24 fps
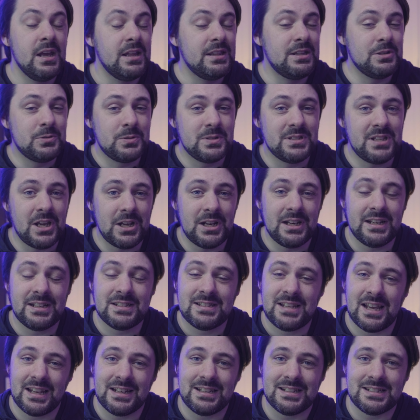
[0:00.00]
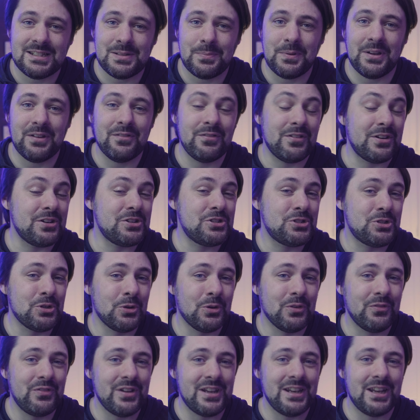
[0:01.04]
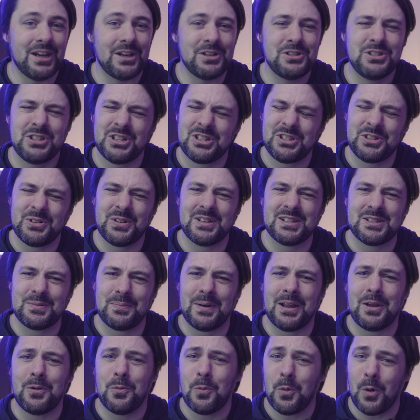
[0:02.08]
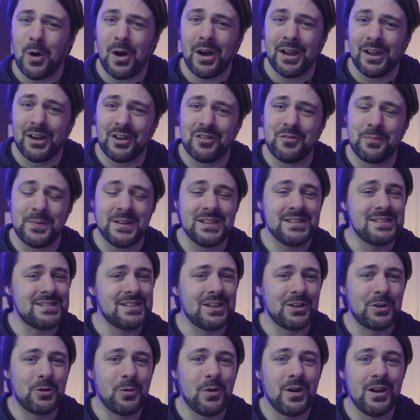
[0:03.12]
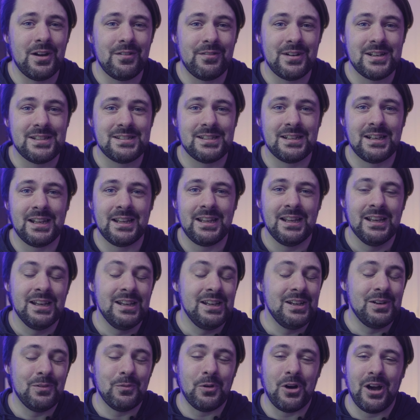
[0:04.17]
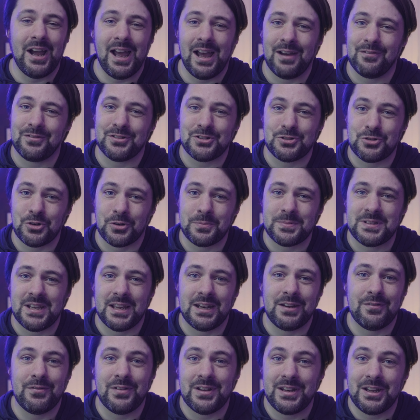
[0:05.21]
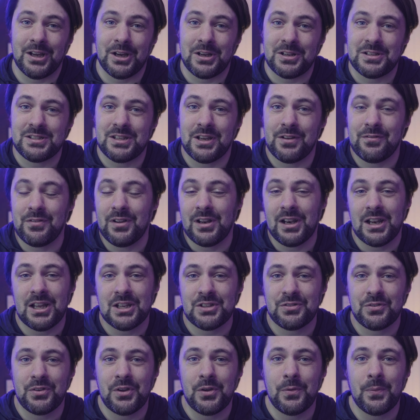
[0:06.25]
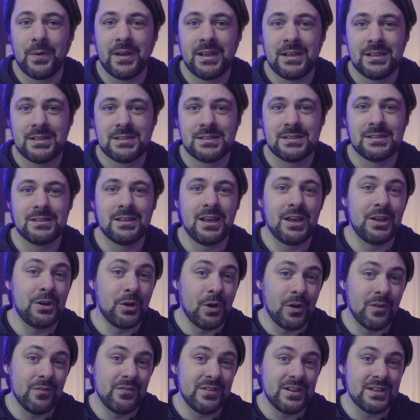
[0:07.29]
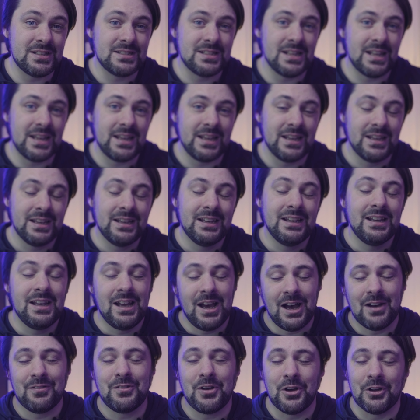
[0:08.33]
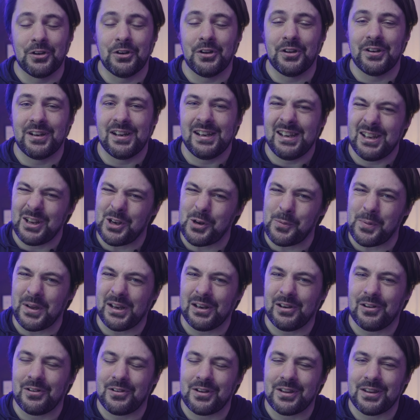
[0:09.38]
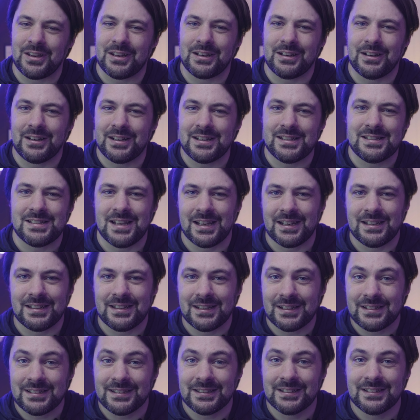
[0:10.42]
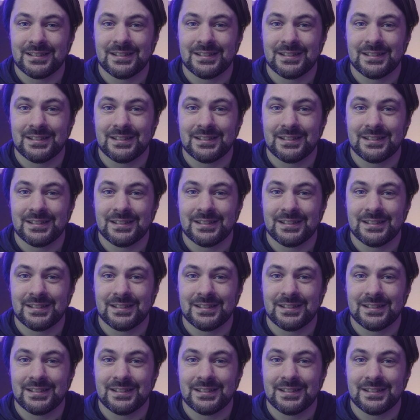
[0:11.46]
This was only intended to be a very short video just to explain why I've been so quiet recently, why I haven't dropped any videos over the last few weeks, and obviously I've gone on a little bit longer than I intended.